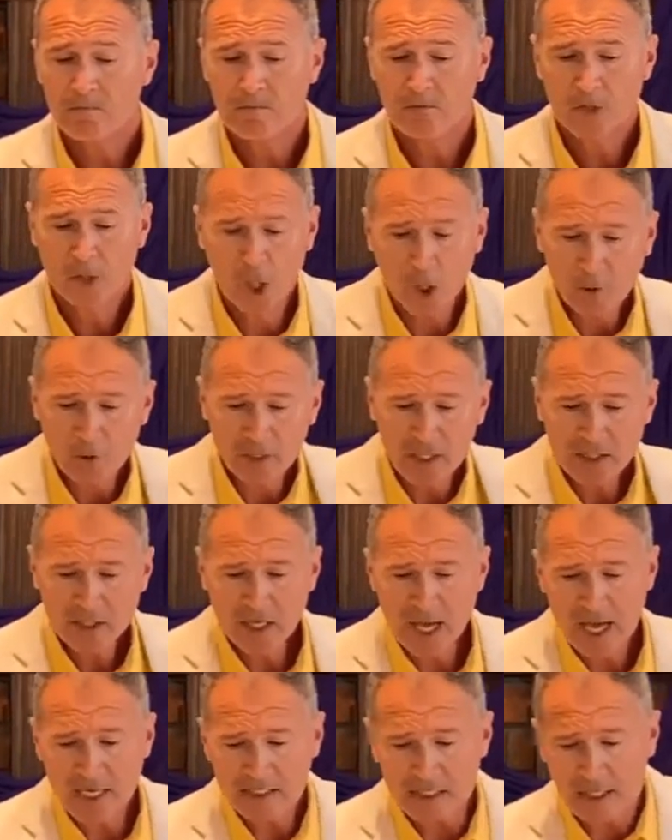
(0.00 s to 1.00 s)
Look what he
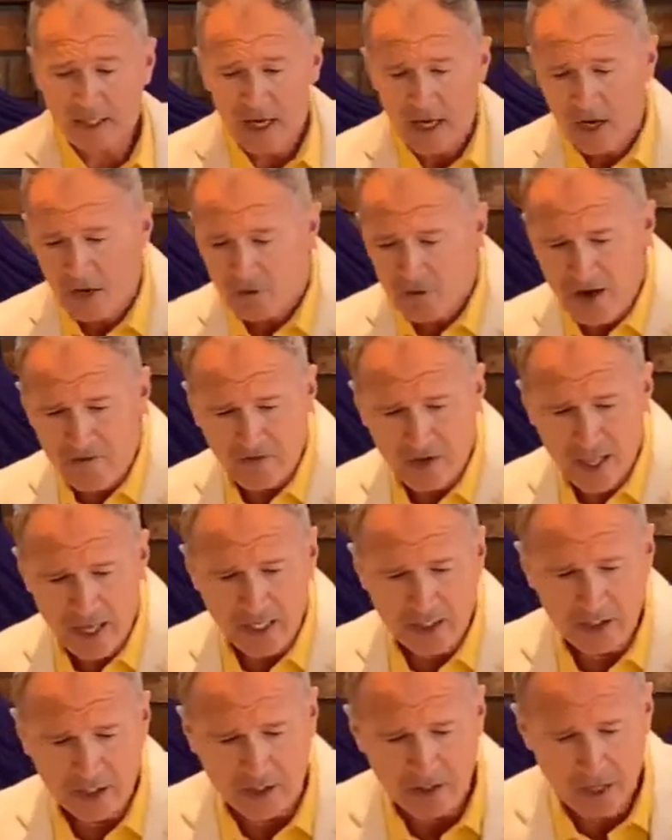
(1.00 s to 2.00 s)
says in
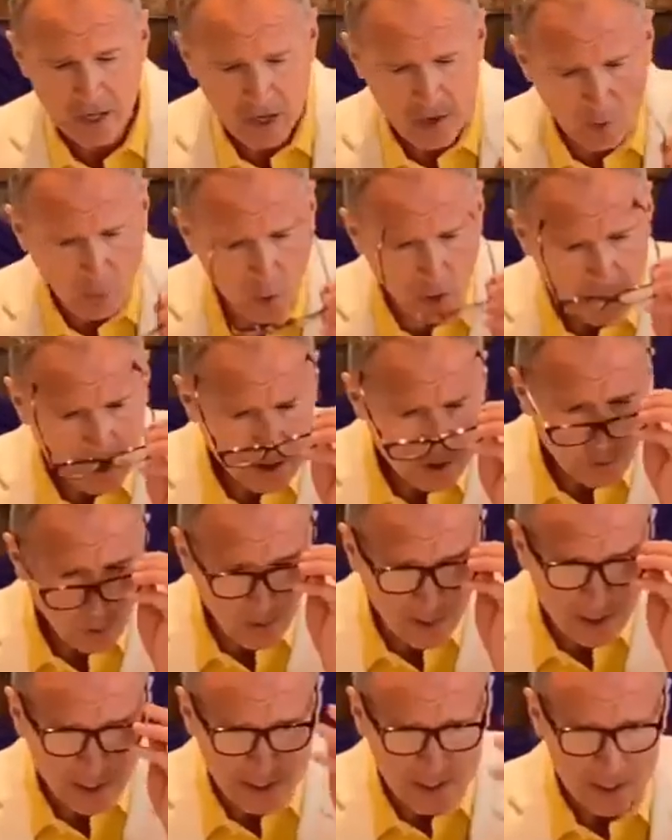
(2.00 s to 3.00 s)
Revelation one and
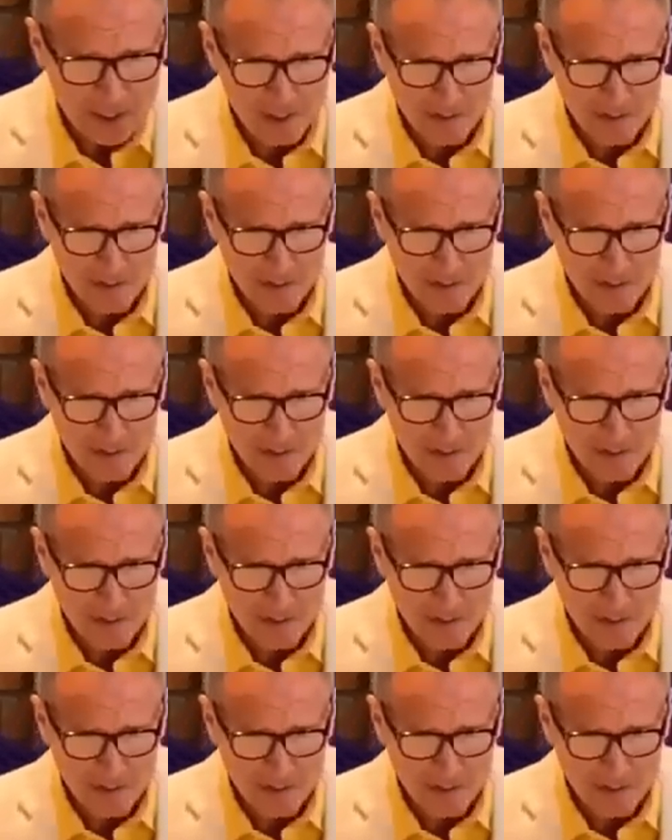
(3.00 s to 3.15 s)
twenty.